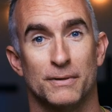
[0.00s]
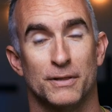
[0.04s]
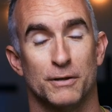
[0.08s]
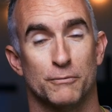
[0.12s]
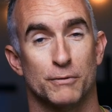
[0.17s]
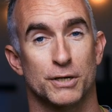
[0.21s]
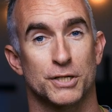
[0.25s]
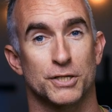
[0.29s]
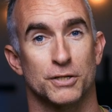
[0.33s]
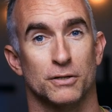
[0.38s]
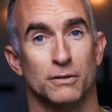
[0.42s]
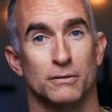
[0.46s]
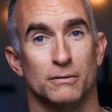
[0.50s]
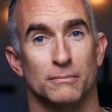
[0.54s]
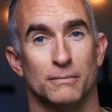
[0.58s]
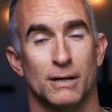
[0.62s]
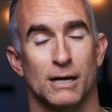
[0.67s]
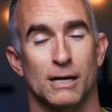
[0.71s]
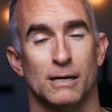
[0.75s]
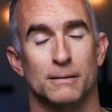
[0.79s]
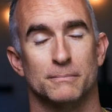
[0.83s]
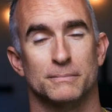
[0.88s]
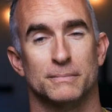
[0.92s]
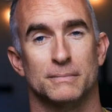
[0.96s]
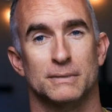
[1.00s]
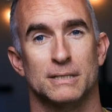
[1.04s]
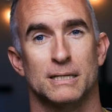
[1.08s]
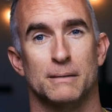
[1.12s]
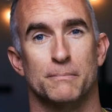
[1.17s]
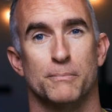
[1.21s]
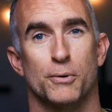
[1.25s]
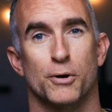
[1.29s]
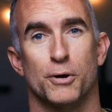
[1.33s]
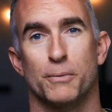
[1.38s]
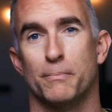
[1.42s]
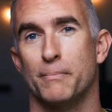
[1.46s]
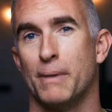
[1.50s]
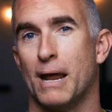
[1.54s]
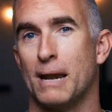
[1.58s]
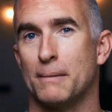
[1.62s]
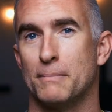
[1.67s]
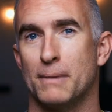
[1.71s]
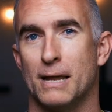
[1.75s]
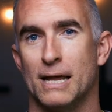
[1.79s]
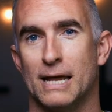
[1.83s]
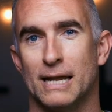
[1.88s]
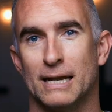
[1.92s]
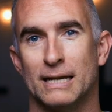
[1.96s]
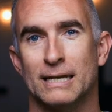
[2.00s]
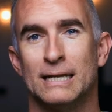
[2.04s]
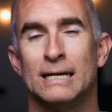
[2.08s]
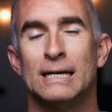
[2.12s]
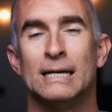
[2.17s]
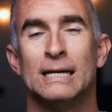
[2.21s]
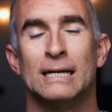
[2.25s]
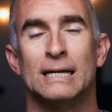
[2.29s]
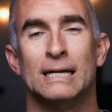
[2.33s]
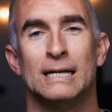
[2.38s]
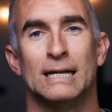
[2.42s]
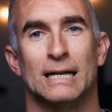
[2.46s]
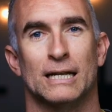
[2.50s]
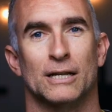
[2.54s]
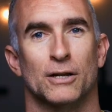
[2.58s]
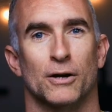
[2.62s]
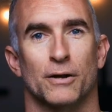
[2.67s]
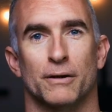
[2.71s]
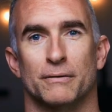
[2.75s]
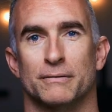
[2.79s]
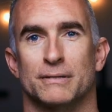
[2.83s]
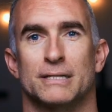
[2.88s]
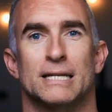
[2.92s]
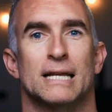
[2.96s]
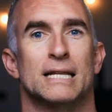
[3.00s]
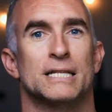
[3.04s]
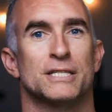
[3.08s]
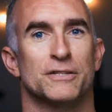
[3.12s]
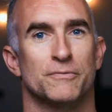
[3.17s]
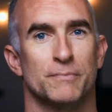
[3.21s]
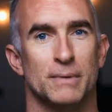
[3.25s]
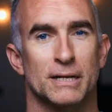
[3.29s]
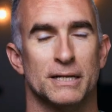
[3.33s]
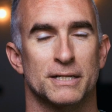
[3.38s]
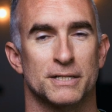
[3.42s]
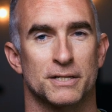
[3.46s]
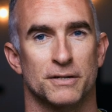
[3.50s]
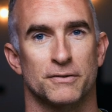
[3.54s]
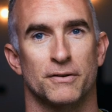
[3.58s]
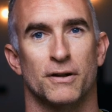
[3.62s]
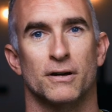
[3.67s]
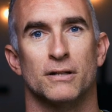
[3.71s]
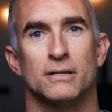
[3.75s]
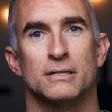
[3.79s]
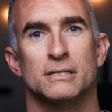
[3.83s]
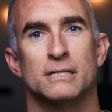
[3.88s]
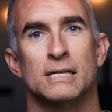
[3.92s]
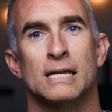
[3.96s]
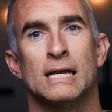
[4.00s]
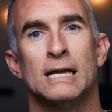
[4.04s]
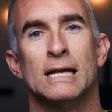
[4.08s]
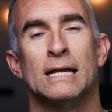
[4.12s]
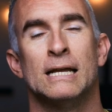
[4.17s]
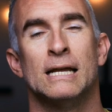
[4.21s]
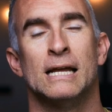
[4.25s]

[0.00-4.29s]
the original Tim Burton Batman, and got tens of millions of dollars.